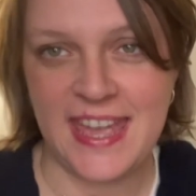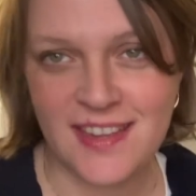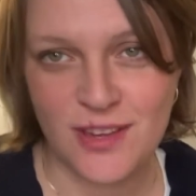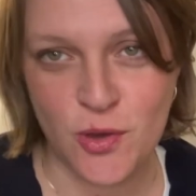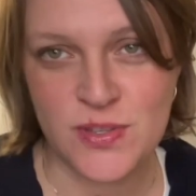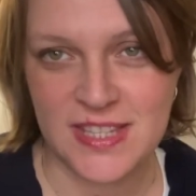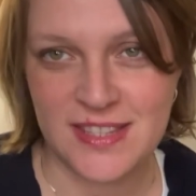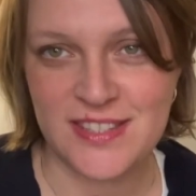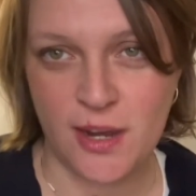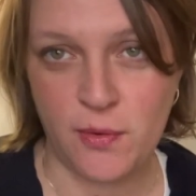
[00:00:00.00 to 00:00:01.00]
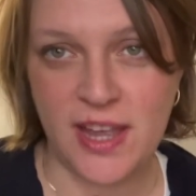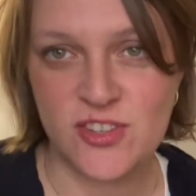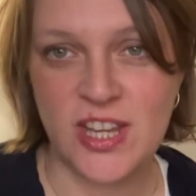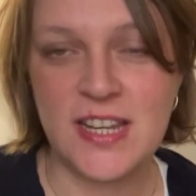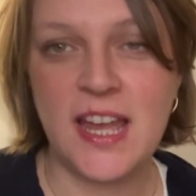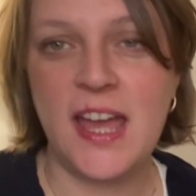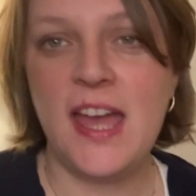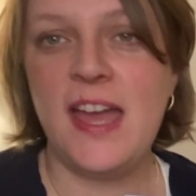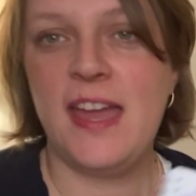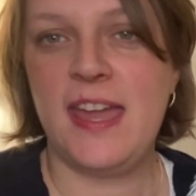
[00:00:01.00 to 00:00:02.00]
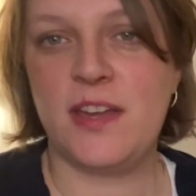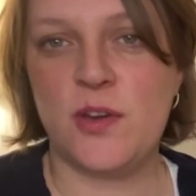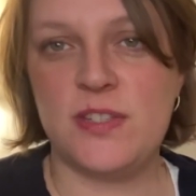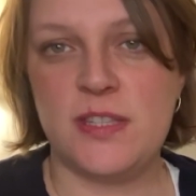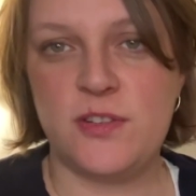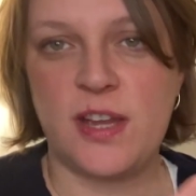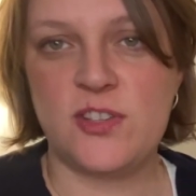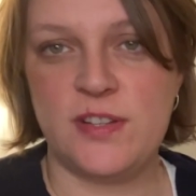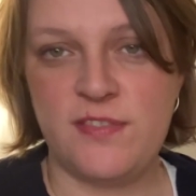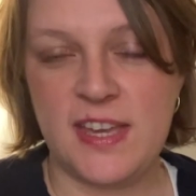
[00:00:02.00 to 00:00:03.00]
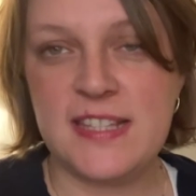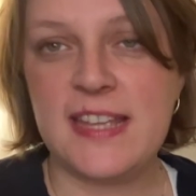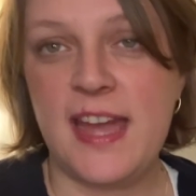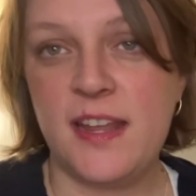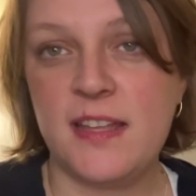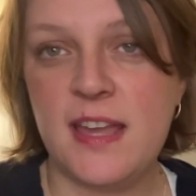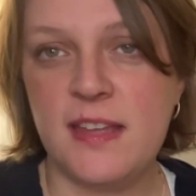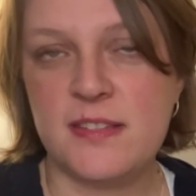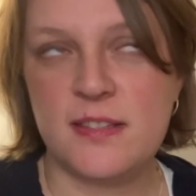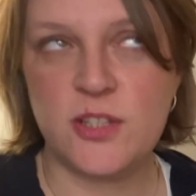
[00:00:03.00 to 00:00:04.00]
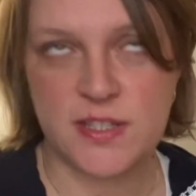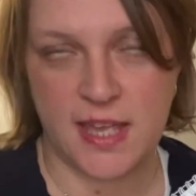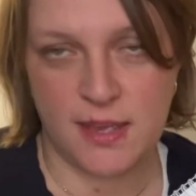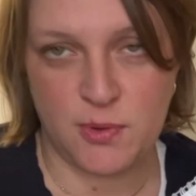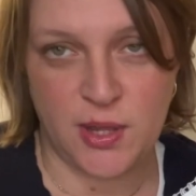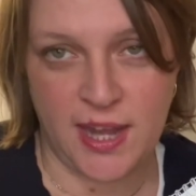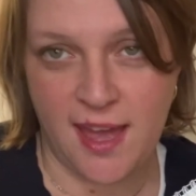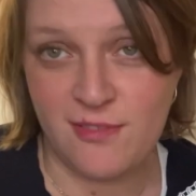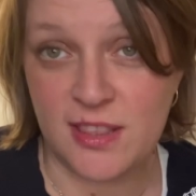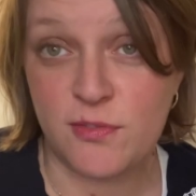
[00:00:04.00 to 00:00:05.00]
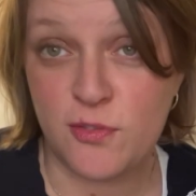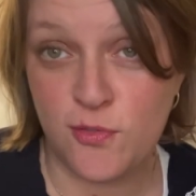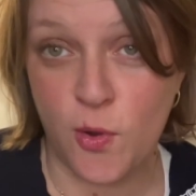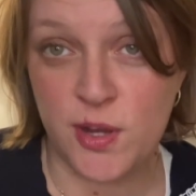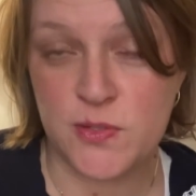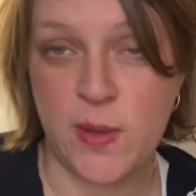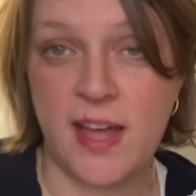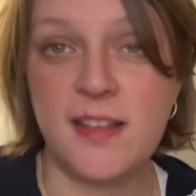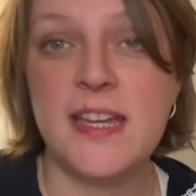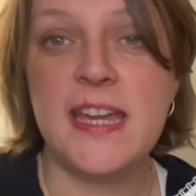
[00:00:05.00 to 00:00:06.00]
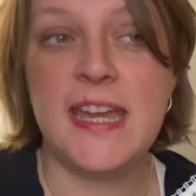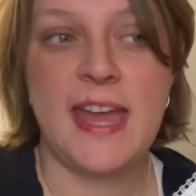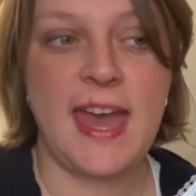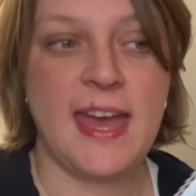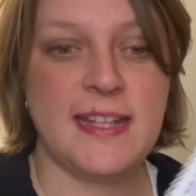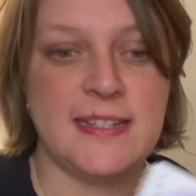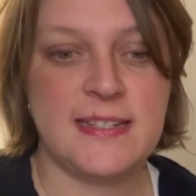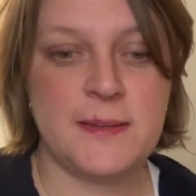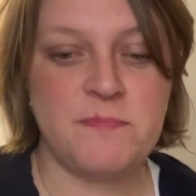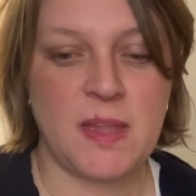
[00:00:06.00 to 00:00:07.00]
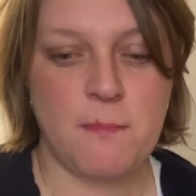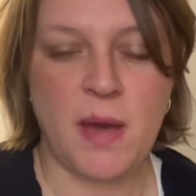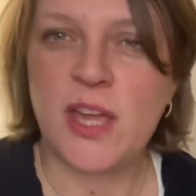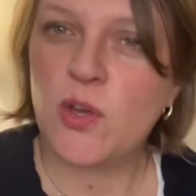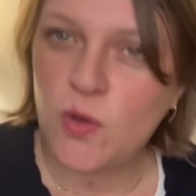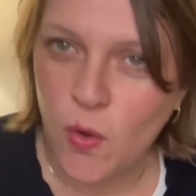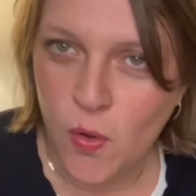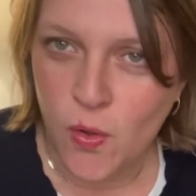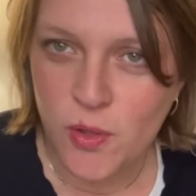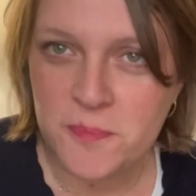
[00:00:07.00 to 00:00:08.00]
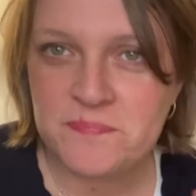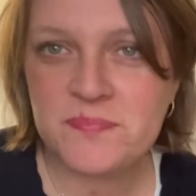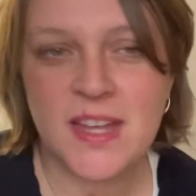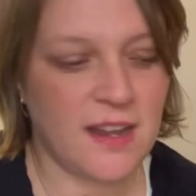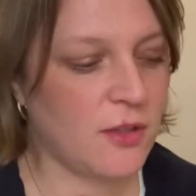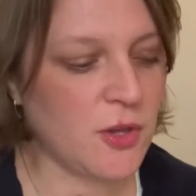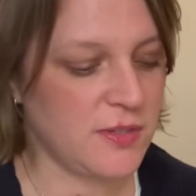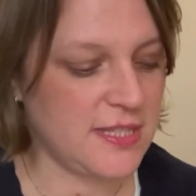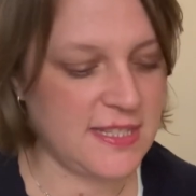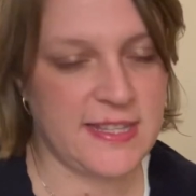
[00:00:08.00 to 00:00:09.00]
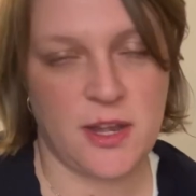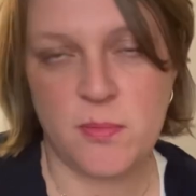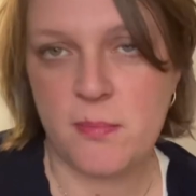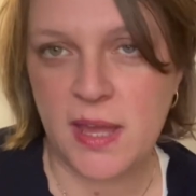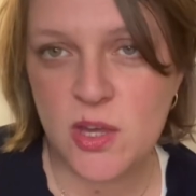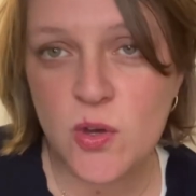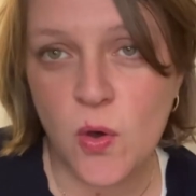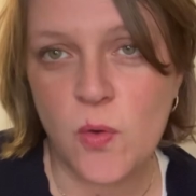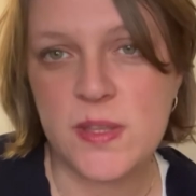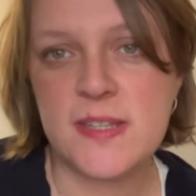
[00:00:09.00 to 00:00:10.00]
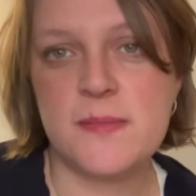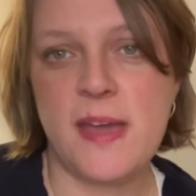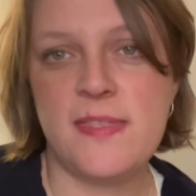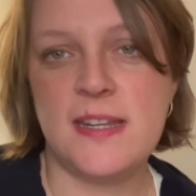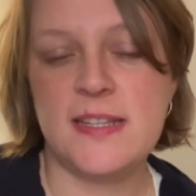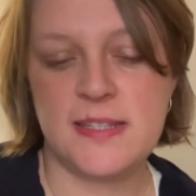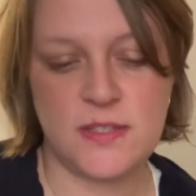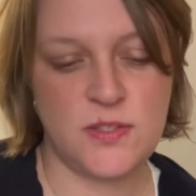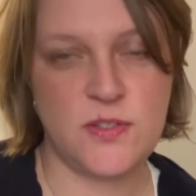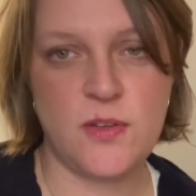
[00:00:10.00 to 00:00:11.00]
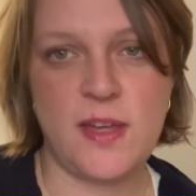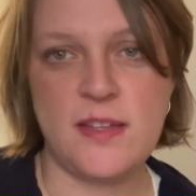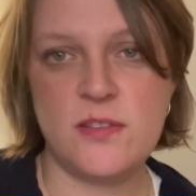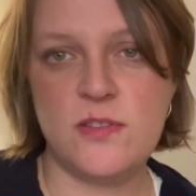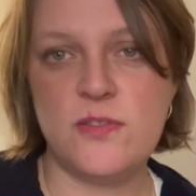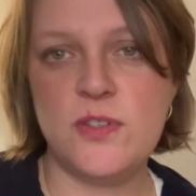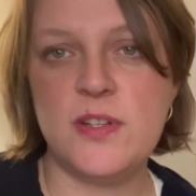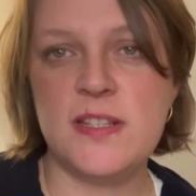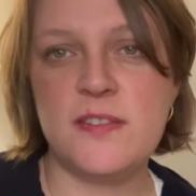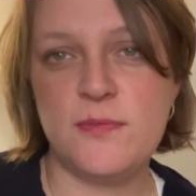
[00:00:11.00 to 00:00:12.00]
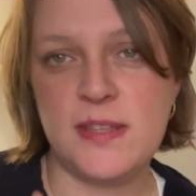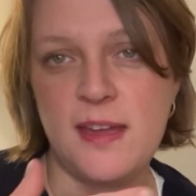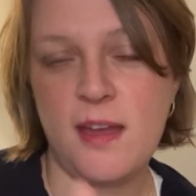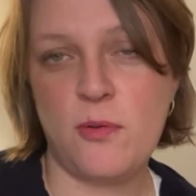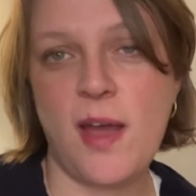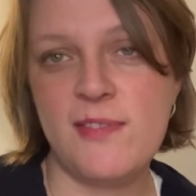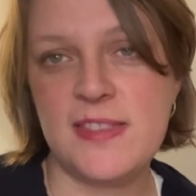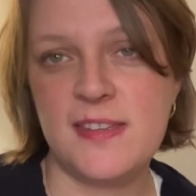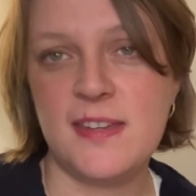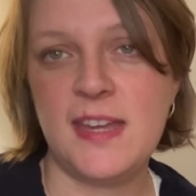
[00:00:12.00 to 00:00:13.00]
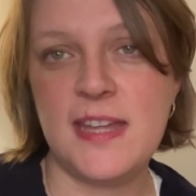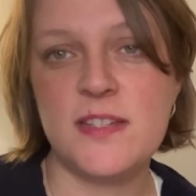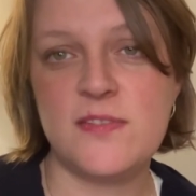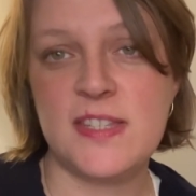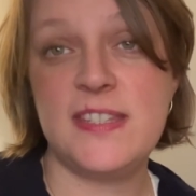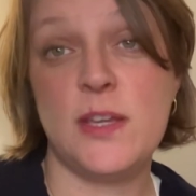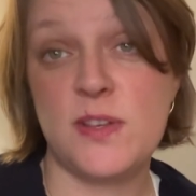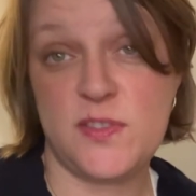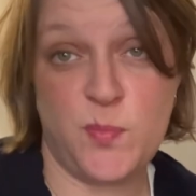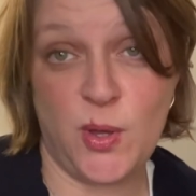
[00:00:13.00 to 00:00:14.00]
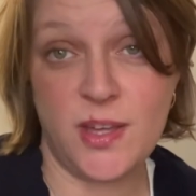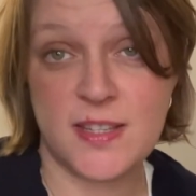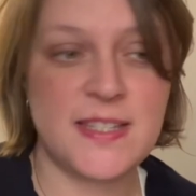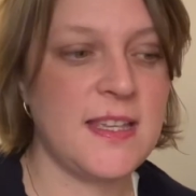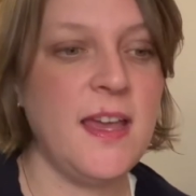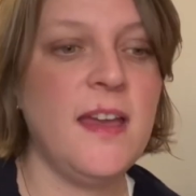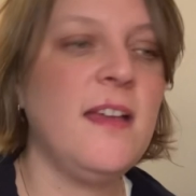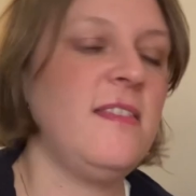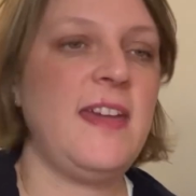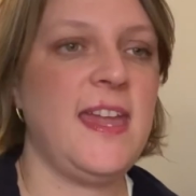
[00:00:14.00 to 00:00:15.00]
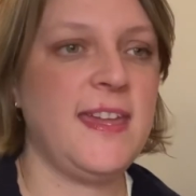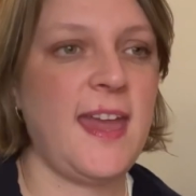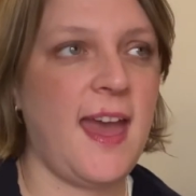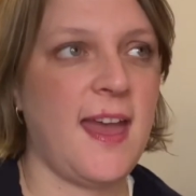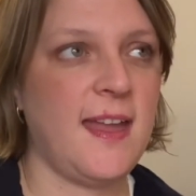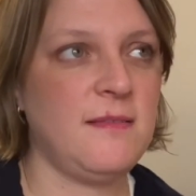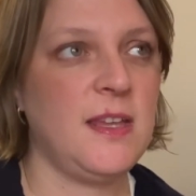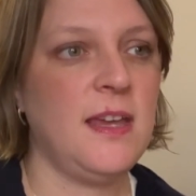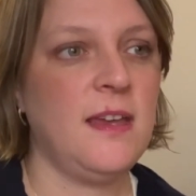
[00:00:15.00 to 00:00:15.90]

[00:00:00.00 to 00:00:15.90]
goes in this direction. It goes in the direction of this, and it looks like we're going to have a level 4 as well. And my goal, and I'll go into this later, but my goal with this method is so that students, when they arrive at the end of the series of books, they can